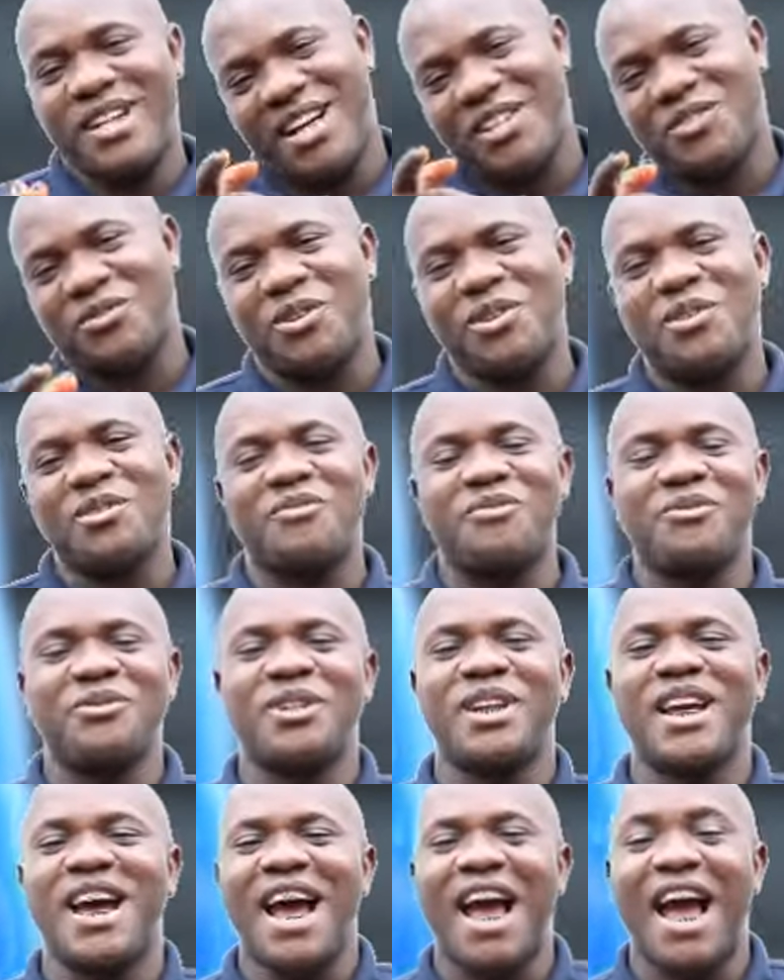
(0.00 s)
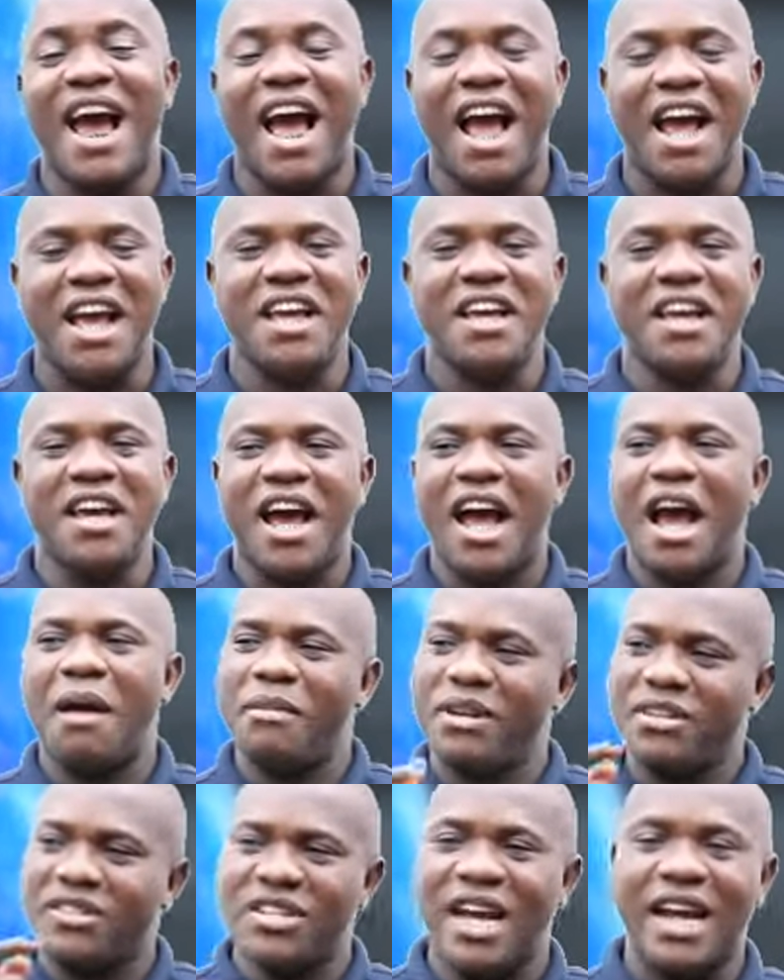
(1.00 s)
That's wonderful. Yeah, I'm
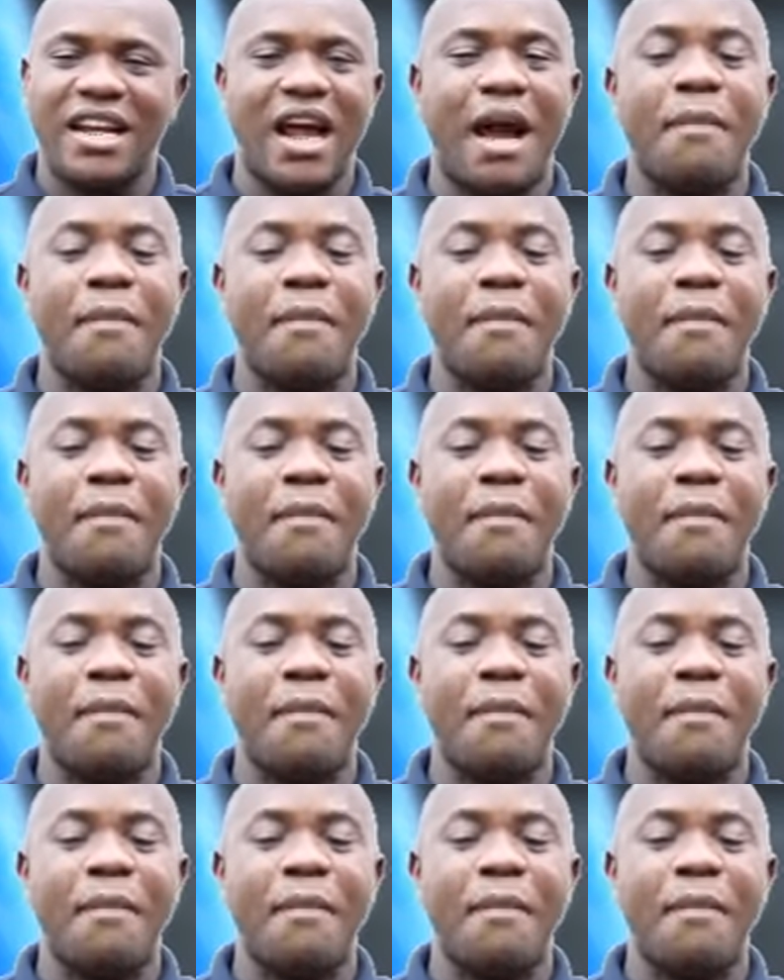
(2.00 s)
excited.